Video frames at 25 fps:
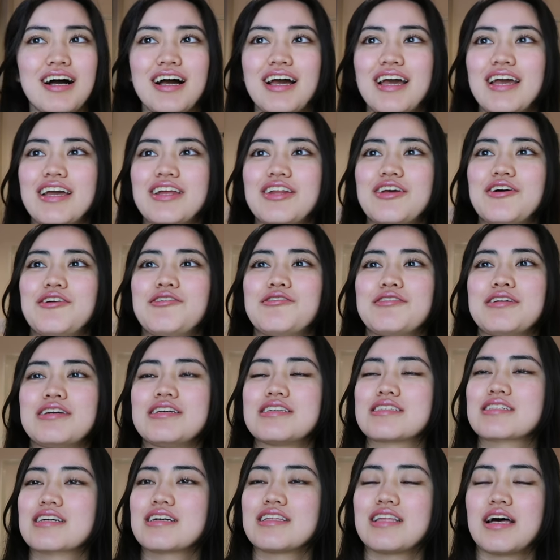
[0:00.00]
I know
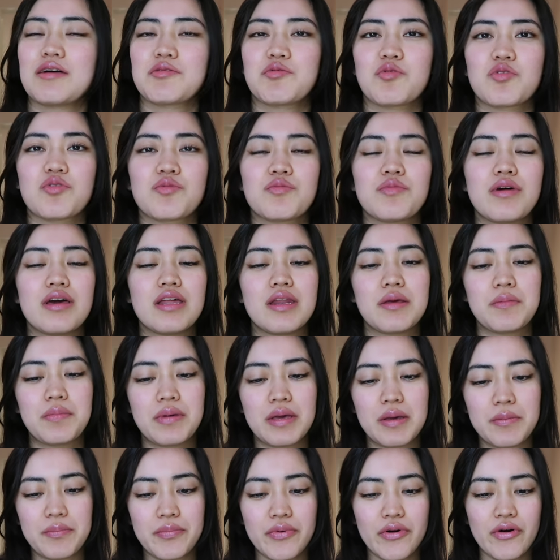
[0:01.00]
he's collabed with many
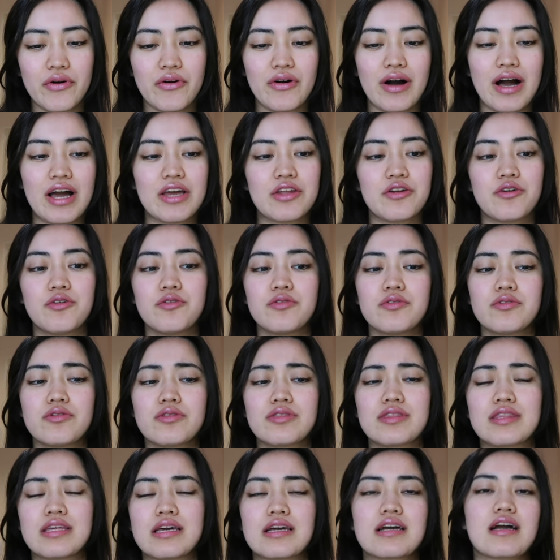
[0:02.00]
people. I don't
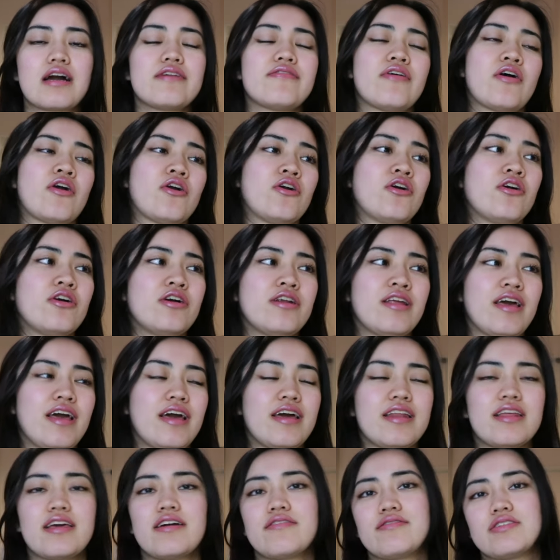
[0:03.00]
think I've heard
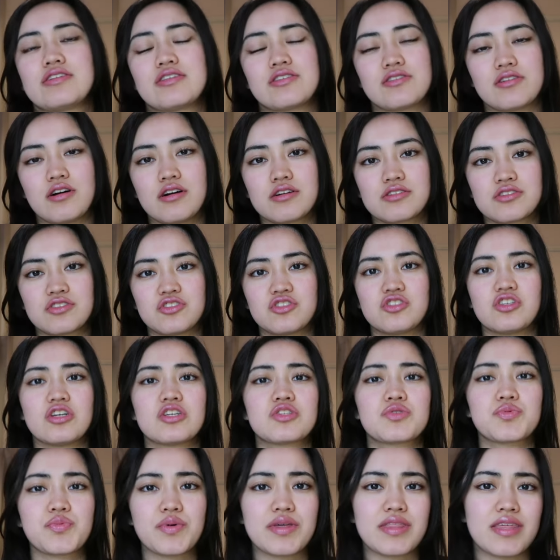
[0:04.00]
any of his songs
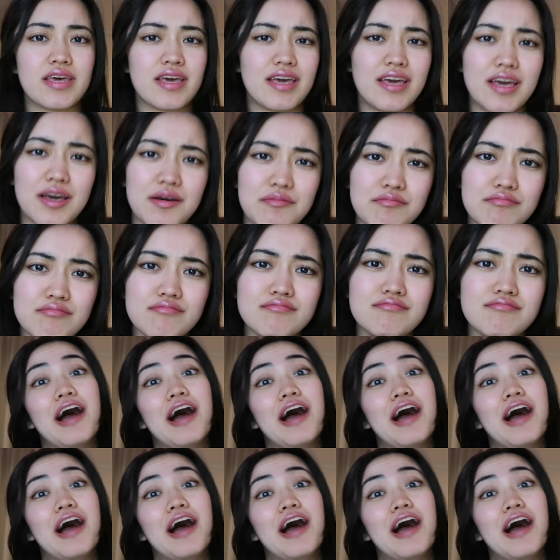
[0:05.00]
just with him.